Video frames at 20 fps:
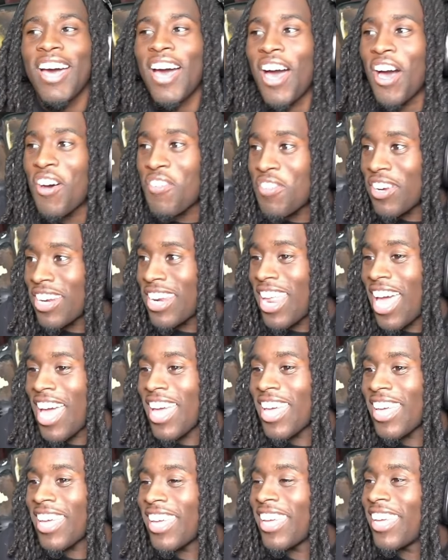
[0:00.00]
Other than
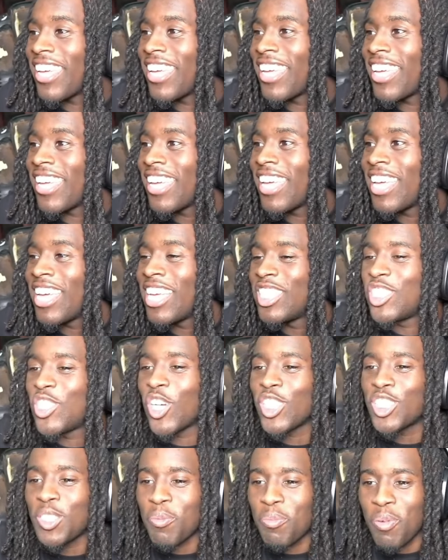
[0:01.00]
that,
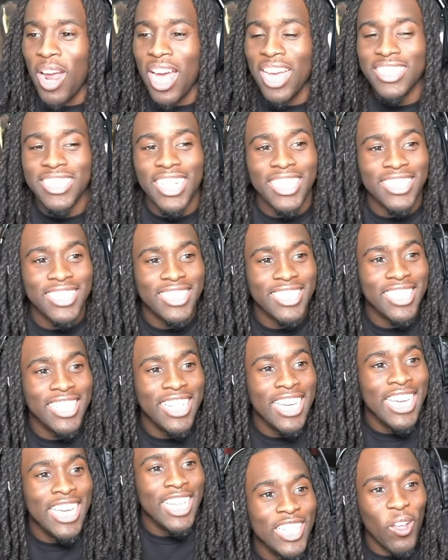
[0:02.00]
trust the process.
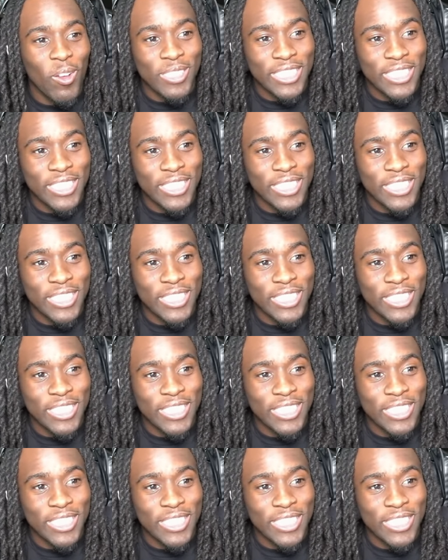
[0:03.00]
No,